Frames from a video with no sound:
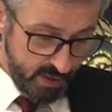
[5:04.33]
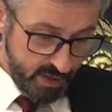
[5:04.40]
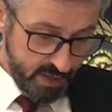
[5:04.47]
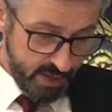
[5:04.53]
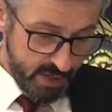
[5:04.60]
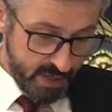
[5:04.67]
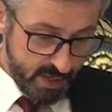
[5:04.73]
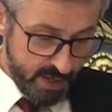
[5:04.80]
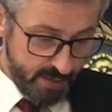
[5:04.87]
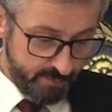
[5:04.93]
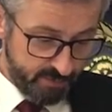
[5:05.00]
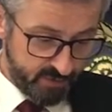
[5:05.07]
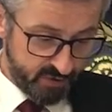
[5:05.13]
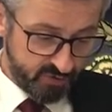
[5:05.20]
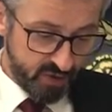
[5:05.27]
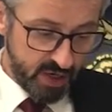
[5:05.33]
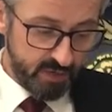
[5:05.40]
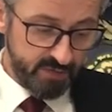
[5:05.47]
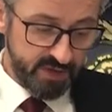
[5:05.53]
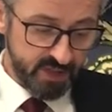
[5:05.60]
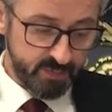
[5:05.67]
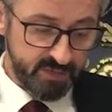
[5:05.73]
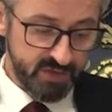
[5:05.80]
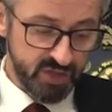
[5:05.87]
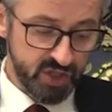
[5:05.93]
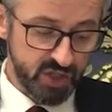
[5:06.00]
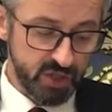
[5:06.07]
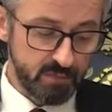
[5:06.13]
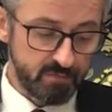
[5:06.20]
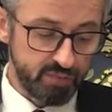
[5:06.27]
to strengthen its
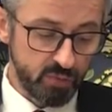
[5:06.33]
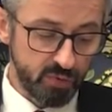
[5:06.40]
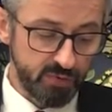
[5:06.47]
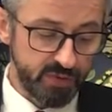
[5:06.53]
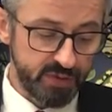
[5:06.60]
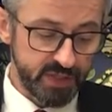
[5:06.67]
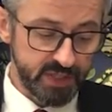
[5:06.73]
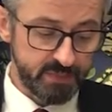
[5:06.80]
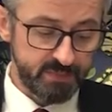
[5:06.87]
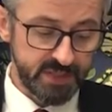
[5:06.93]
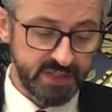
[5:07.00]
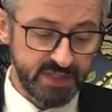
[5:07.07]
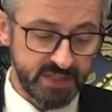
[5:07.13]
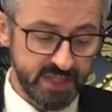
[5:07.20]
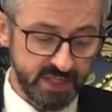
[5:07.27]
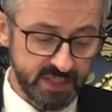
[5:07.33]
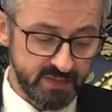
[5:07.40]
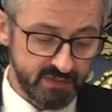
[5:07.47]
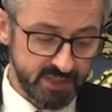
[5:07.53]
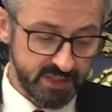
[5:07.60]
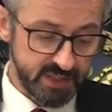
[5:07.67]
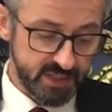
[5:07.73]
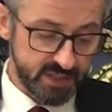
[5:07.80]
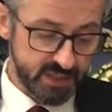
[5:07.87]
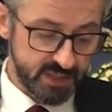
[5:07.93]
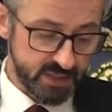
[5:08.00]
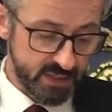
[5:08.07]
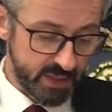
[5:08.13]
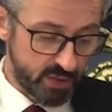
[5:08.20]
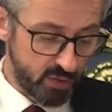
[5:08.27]
position and broaden its business
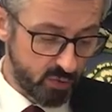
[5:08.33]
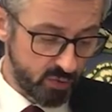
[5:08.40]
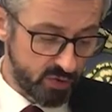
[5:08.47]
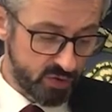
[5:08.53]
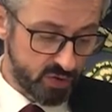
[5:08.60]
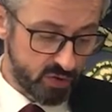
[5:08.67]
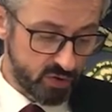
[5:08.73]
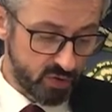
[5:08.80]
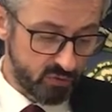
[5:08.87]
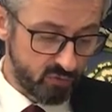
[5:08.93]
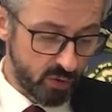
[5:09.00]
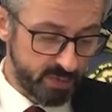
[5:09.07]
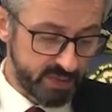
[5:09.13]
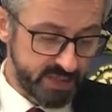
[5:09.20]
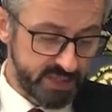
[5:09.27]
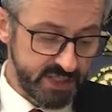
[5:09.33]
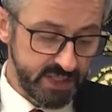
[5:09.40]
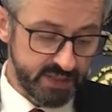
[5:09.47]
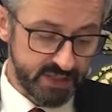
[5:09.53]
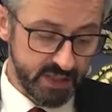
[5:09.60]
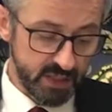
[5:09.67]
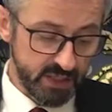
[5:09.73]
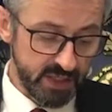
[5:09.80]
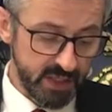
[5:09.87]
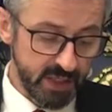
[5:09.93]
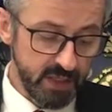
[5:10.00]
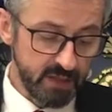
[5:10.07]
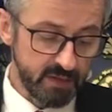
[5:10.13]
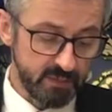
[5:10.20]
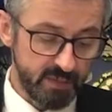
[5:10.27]
activities. And according to Robert
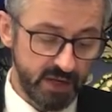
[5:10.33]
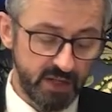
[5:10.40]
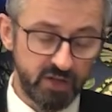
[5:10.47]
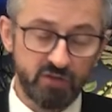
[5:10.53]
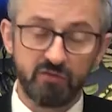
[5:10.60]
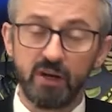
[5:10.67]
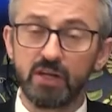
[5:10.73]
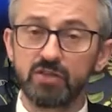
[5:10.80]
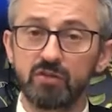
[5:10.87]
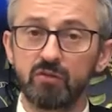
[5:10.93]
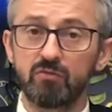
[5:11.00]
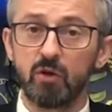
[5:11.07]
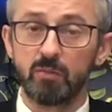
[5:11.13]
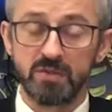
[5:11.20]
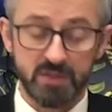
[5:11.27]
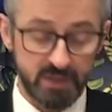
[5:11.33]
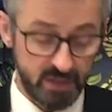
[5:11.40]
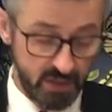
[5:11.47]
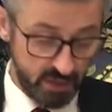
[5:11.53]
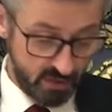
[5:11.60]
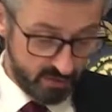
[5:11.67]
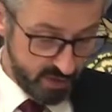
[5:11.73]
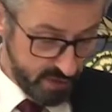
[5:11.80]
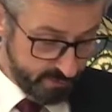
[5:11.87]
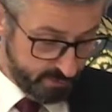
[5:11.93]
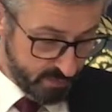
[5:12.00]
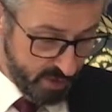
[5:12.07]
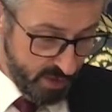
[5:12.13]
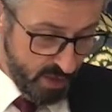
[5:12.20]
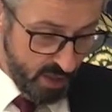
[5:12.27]
Tilke, the managing director of Robertson Hungary,
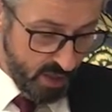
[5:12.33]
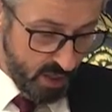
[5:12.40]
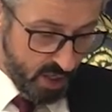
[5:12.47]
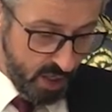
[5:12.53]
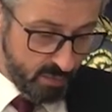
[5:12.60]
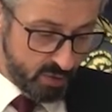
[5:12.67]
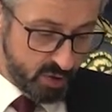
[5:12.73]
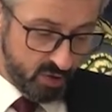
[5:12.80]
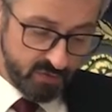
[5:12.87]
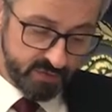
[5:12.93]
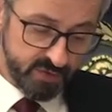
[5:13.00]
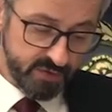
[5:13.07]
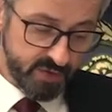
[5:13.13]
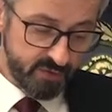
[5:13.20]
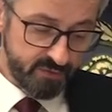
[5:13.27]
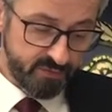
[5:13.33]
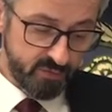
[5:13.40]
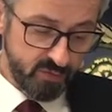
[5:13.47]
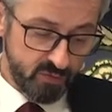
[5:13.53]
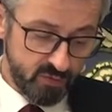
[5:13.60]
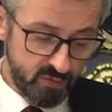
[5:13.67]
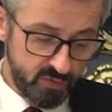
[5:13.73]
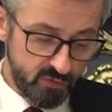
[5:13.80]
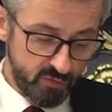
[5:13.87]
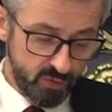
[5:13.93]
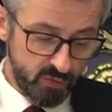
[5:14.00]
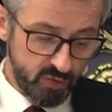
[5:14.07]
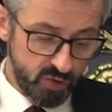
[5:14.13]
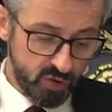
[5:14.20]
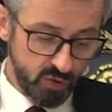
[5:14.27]
I am confident that
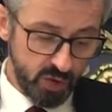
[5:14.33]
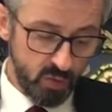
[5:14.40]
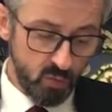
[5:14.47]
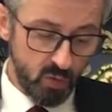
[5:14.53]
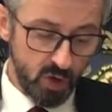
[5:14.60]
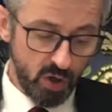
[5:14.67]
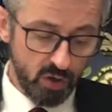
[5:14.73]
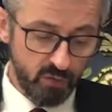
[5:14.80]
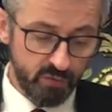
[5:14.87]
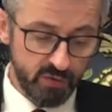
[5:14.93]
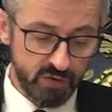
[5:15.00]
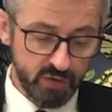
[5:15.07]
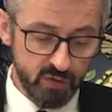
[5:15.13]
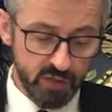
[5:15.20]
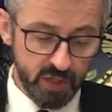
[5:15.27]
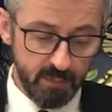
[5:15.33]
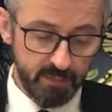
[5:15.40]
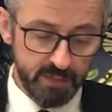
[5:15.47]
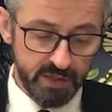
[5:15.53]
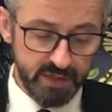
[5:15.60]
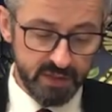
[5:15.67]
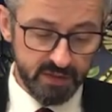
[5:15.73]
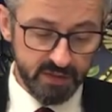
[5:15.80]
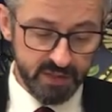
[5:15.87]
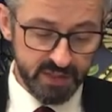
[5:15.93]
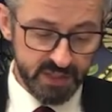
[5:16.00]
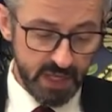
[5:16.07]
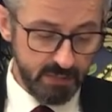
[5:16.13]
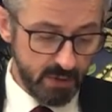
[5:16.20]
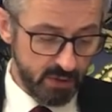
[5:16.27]
through the joint work of the two companies under the
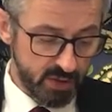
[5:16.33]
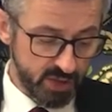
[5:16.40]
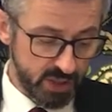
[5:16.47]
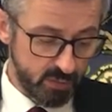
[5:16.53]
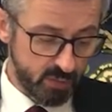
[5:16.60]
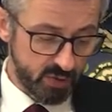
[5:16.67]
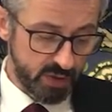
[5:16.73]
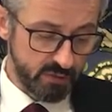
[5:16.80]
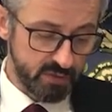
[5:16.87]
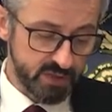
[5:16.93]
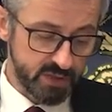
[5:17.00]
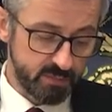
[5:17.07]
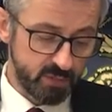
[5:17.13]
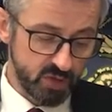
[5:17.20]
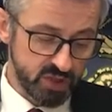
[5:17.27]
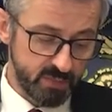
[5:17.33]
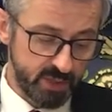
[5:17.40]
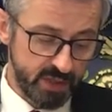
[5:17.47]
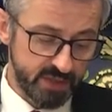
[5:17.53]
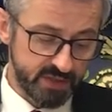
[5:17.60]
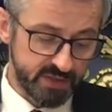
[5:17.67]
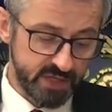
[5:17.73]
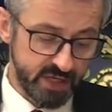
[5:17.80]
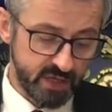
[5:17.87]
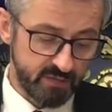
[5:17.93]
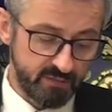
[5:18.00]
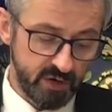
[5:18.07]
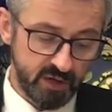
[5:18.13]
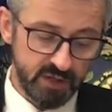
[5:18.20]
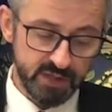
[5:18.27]
same ownership will give us the possibility to take
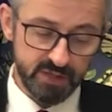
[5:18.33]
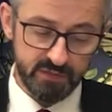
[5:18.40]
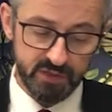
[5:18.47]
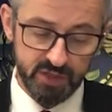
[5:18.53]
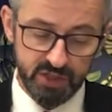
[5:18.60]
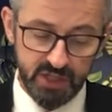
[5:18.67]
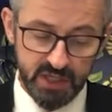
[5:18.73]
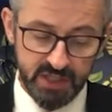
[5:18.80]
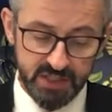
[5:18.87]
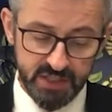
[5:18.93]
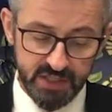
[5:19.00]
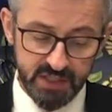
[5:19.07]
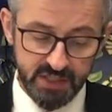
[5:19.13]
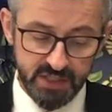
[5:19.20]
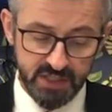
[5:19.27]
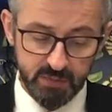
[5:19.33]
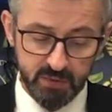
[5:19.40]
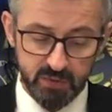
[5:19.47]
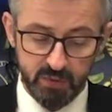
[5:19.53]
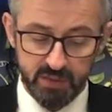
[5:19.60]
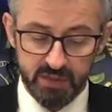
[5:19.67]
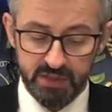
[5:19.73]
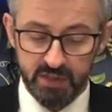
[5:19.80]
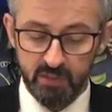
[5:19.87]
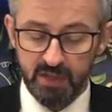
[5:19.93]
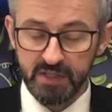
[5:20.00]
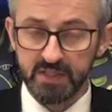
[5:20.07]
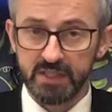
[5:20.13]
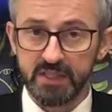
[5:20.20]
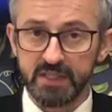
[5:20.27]
advantage of the shared synergies between the two
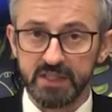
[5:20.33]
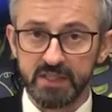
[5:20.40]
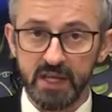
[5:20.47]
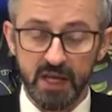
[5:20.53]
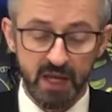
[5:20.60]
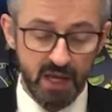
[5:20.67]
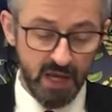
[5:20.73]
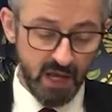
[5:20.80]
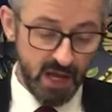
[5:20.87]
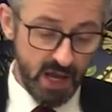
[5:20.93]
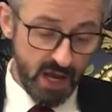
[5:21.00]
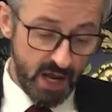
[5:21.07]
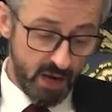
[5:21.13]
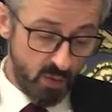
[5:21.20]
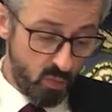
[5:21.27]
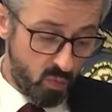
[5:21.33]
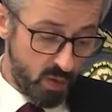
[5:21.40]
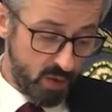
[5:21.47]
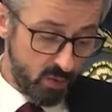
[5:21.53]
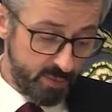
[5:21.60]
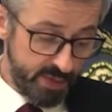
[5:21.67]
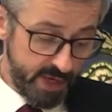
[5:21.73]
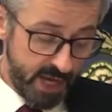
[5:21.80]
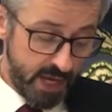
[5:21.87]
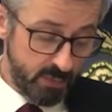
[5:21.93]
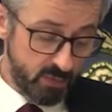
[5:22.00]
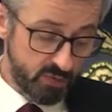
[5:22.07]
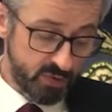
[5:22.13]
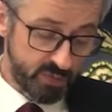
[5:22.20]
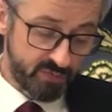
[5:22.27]
entities, and will be
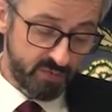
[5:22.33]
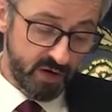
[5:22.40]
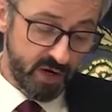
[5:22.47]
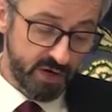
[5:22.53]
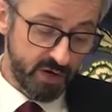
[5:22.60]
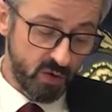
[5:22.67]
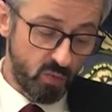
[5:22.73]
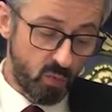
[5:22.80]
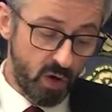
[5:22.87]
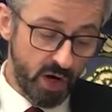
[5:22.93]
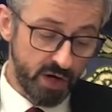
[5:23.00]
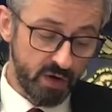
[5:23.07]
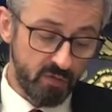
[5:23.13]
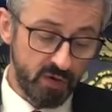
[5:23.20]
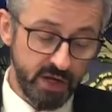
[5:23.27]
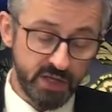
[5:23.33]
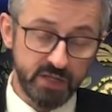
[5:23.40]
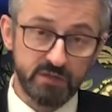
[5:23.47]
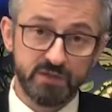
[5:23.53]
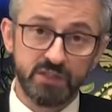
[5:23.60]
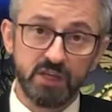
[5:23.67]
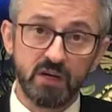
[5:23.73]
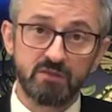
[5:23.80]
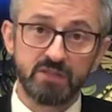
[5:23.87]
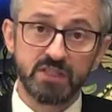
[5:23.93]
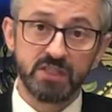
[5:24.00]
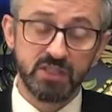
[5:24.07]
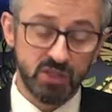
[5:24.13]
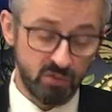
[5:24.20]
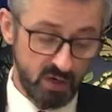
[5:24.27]
able to provide a wider range of
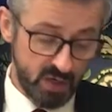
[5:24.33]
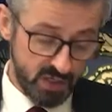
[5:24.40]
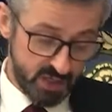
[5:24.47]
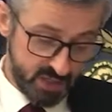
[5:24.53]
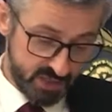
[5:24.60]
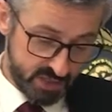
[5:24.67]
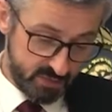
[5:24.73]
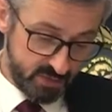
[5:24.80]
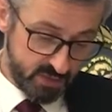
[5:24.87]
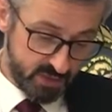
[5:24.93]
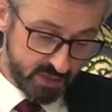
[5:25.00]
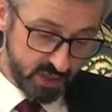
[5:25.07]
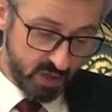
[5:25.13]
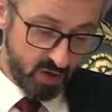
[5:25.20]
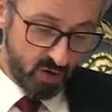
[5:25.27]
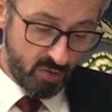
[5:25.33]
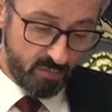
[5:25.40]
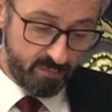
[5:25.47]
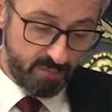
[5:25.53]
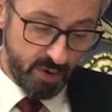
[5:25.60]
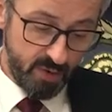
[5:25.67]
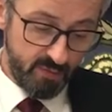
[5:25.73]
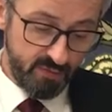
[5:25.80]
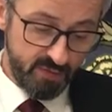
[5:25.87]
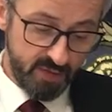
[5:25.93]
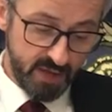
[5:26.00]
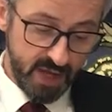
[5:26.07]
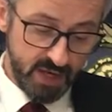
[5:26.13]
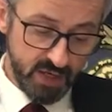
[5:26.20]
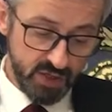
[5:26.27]
services to our customers on both
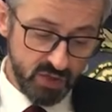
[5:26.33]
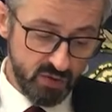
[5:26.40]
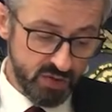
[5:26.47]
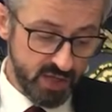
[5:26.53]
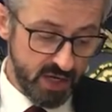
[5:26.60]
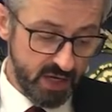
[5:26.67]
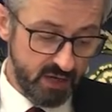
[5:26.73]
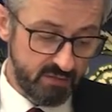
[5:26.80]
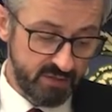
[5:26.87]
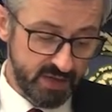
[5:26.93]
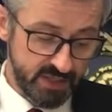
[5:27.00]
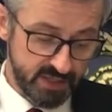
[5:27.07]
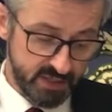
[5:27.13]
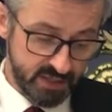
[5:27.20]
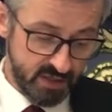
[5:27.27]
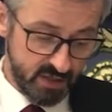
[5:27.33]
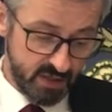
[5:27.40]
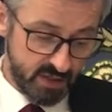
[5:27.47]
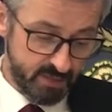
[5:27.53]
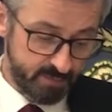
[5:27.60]
the end user and investor side.